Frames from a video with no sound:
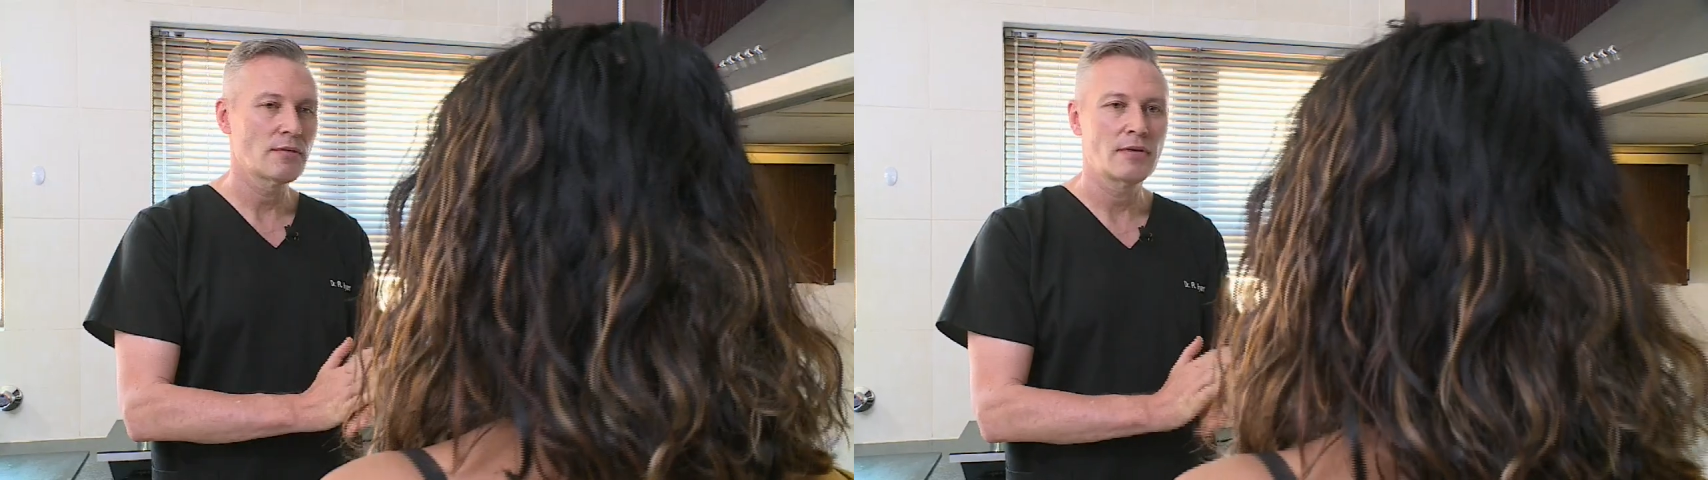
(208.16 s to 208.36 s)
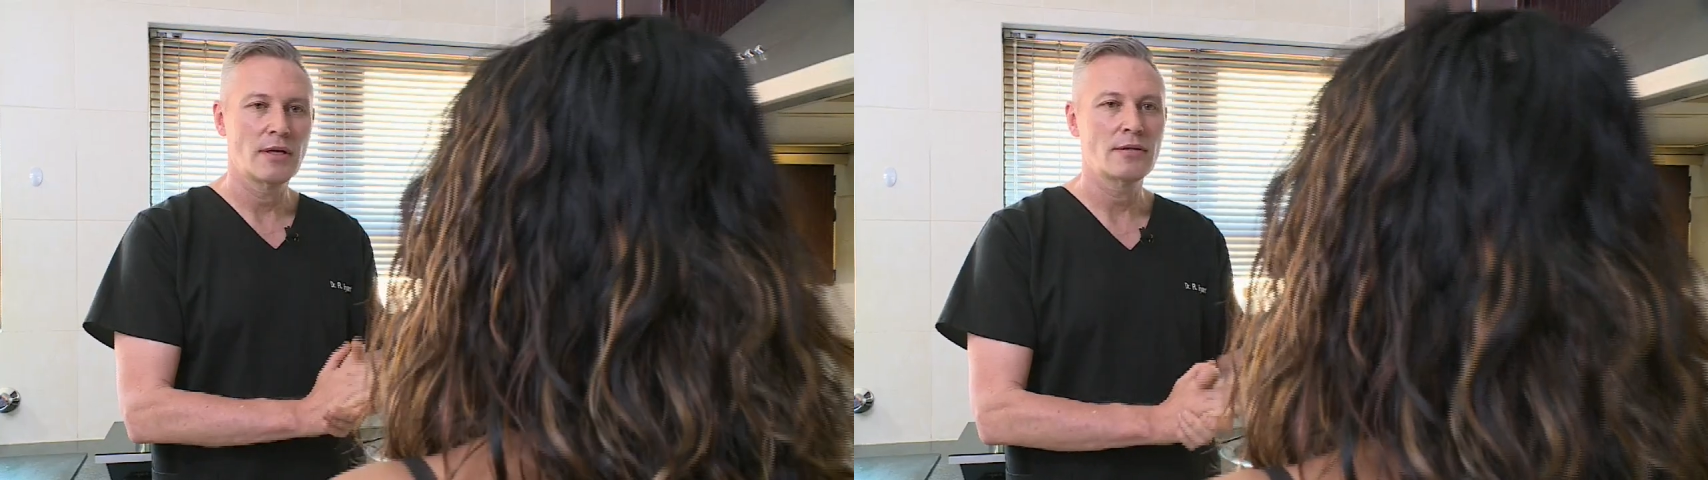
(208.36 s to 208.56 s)

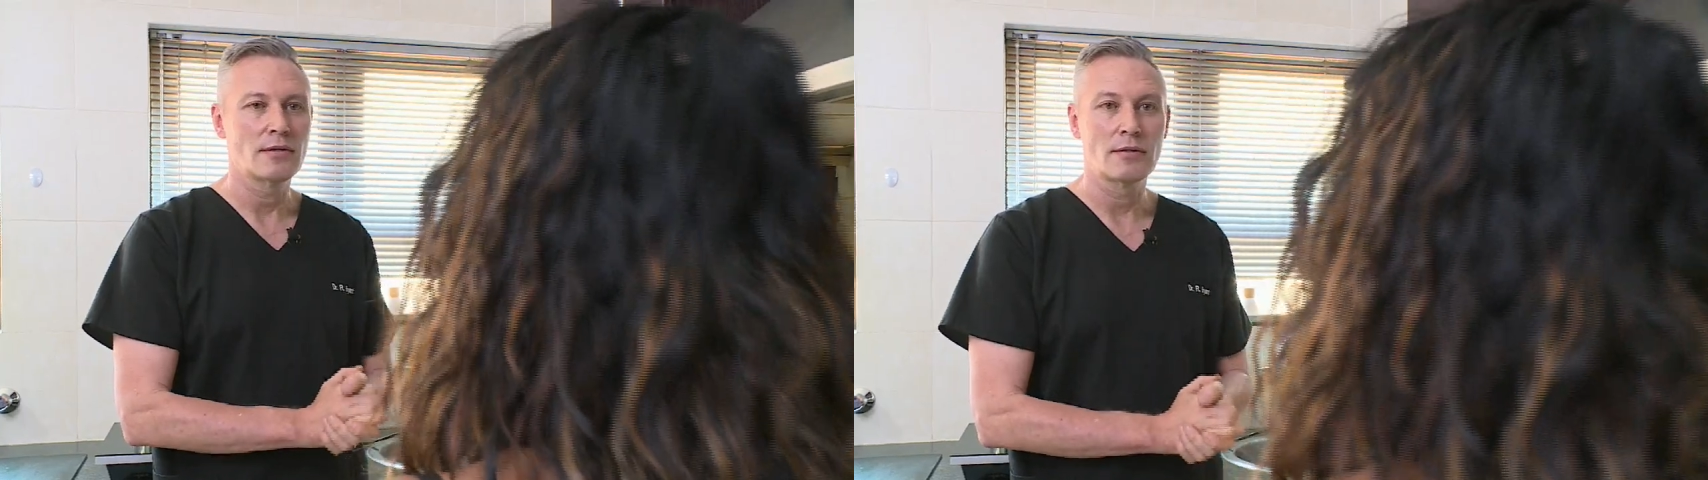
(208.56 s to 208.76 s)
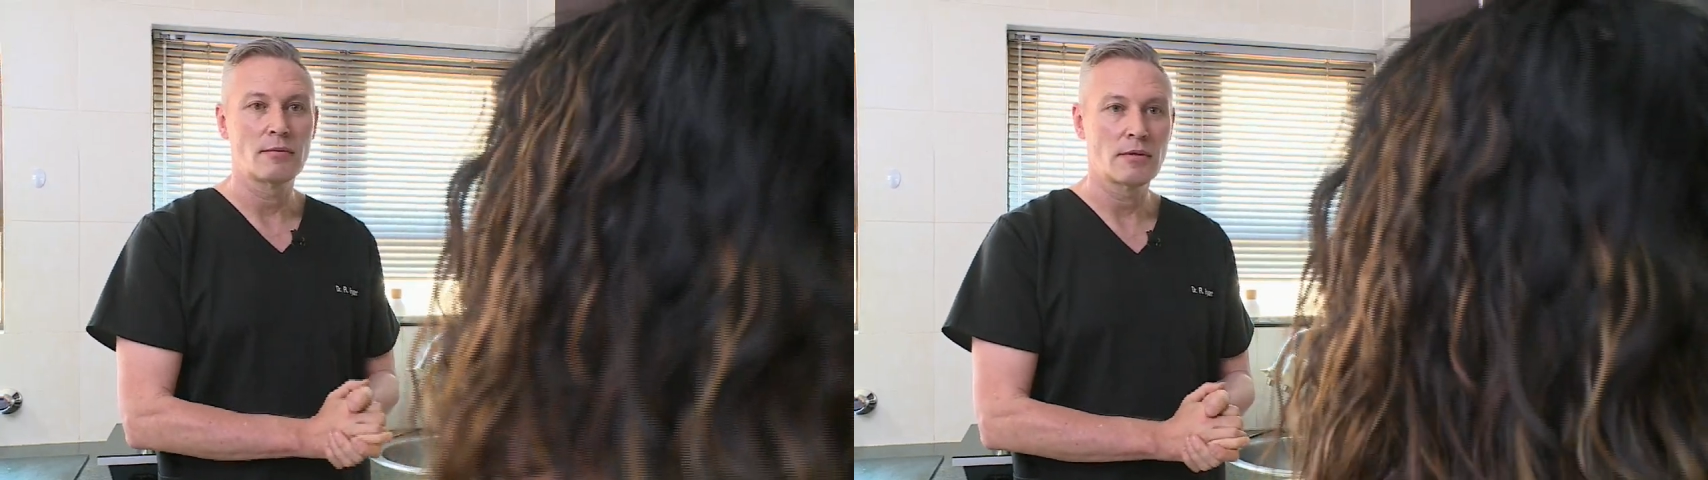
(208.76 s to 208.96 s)
of the
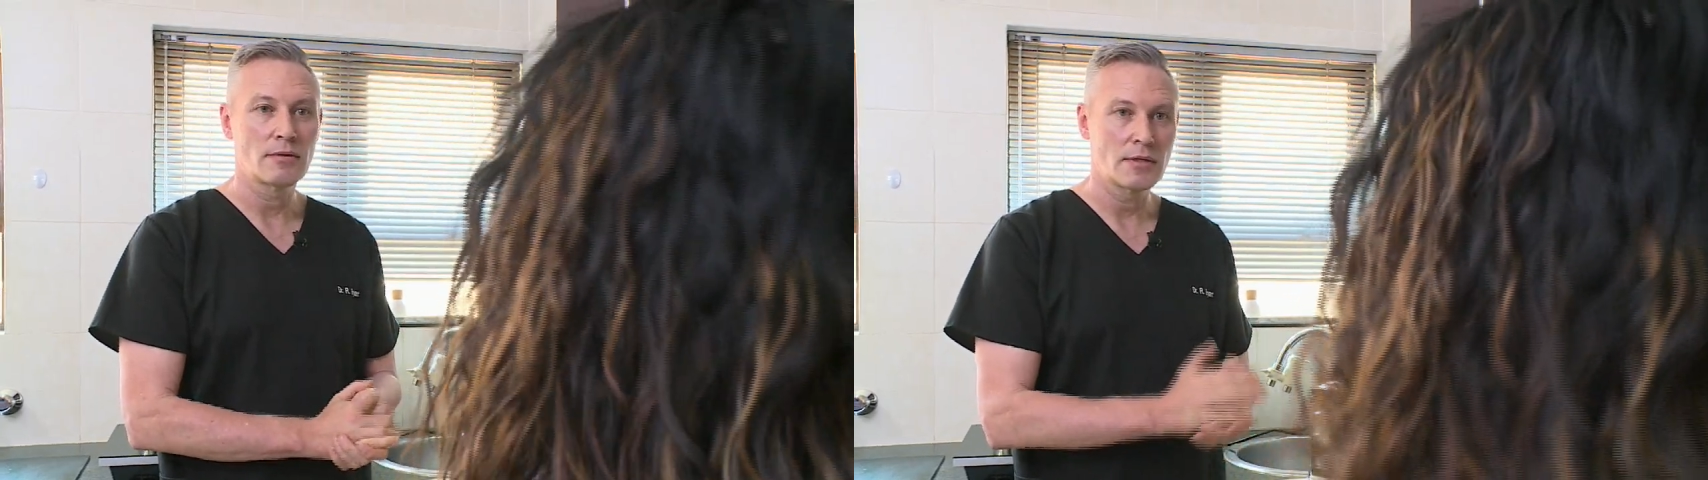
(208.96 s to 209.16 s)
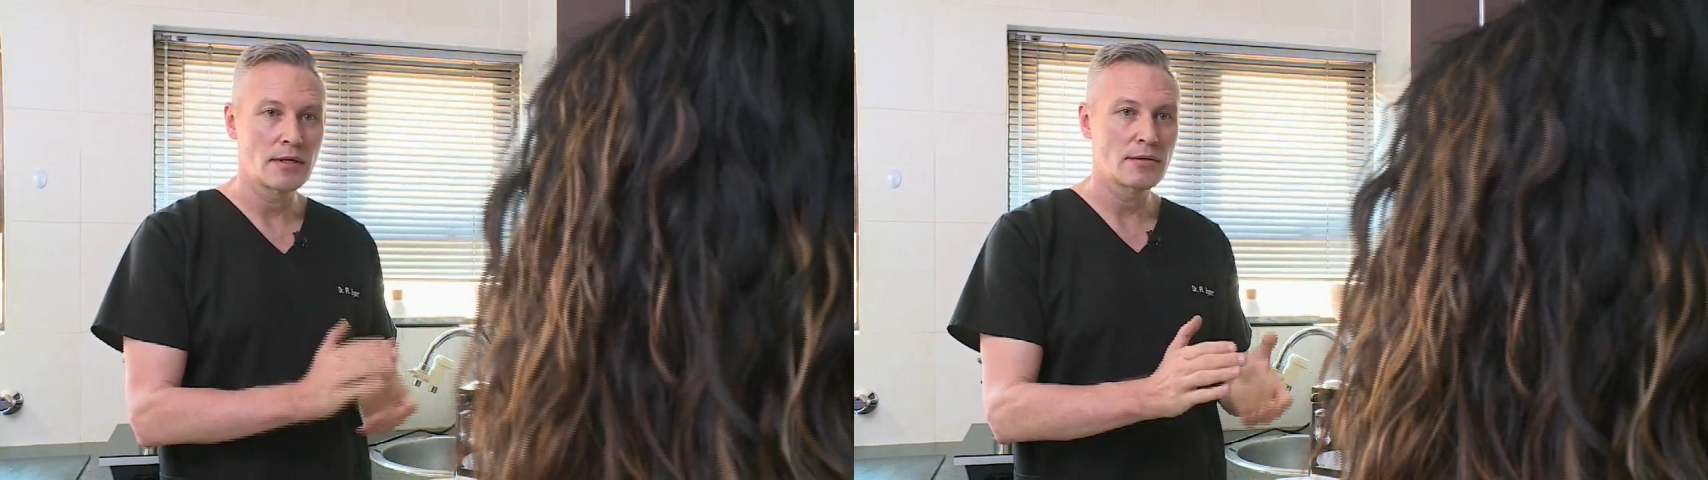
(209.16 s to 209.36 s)
essence
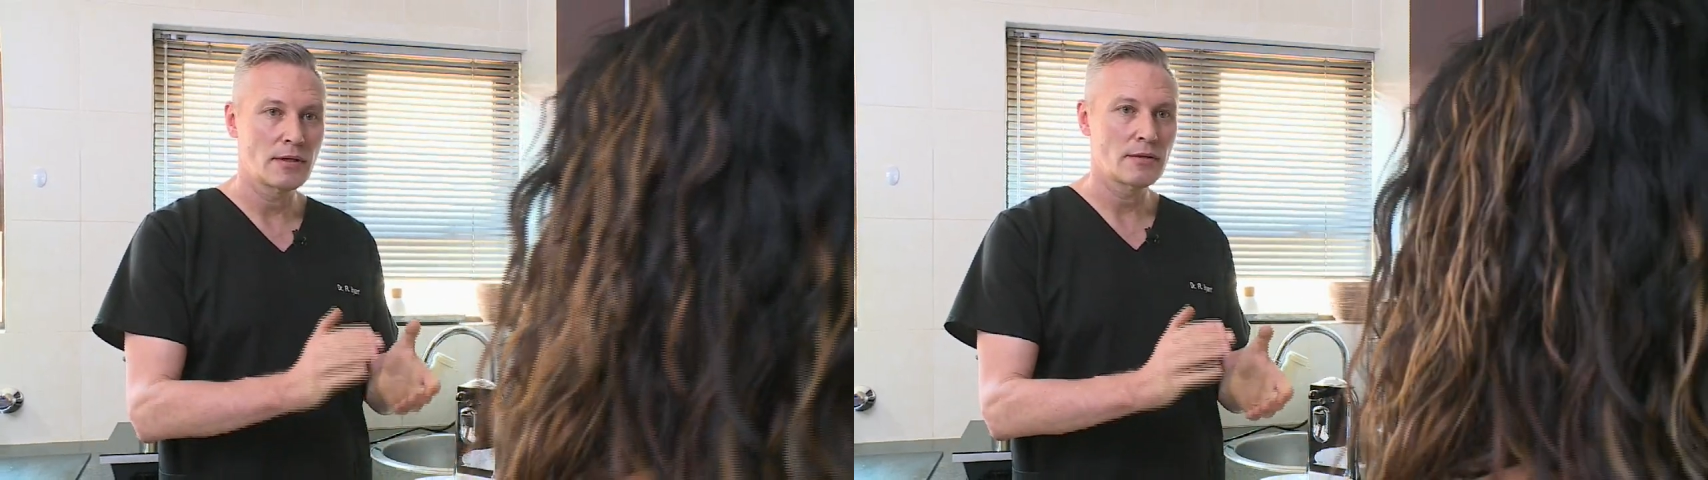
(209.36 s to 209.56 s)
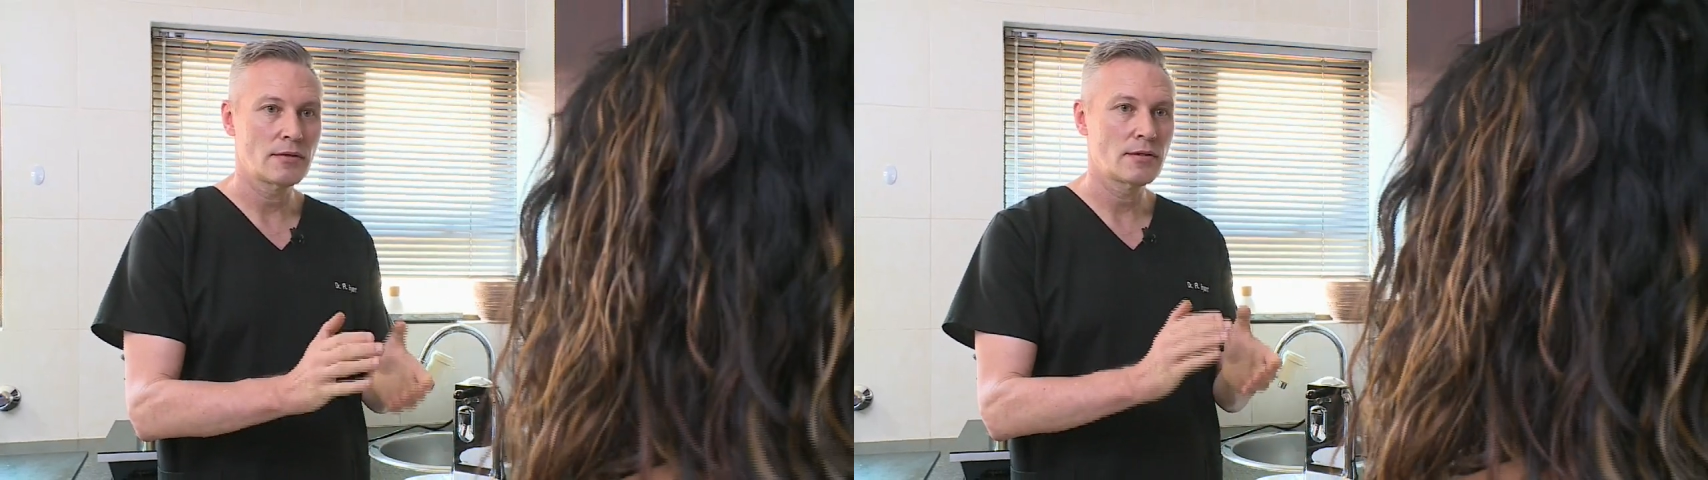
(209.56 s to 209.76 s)
because these
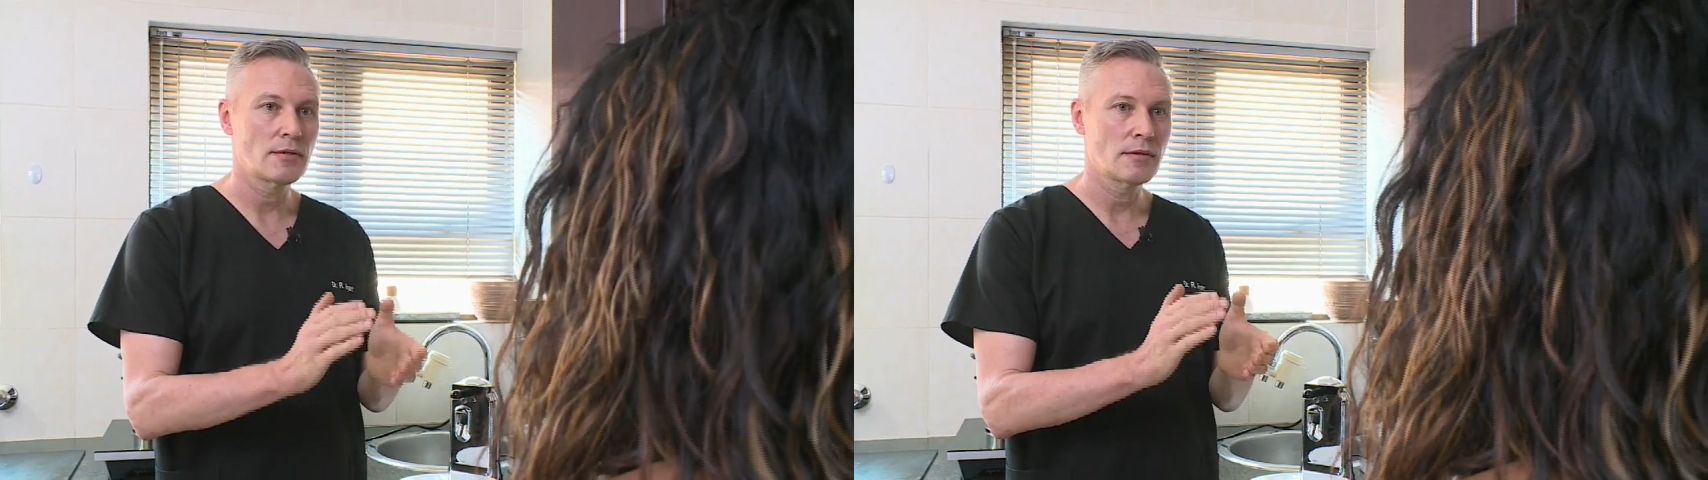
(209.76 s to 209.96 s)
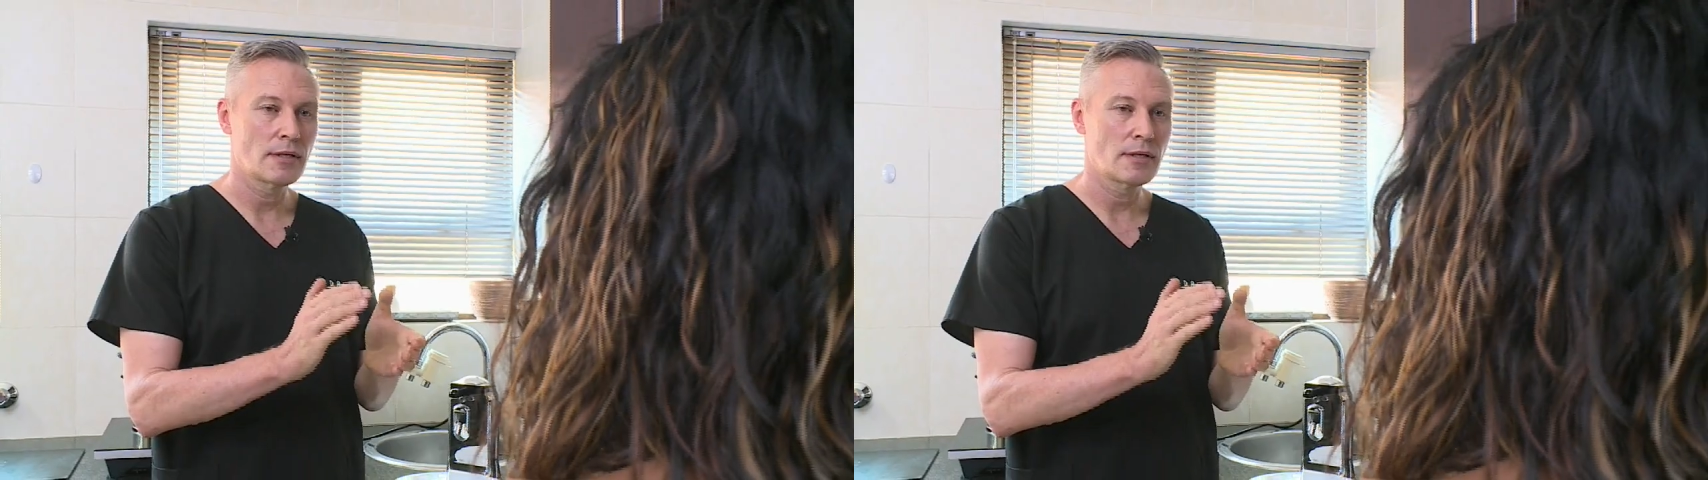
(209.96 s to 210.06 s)
things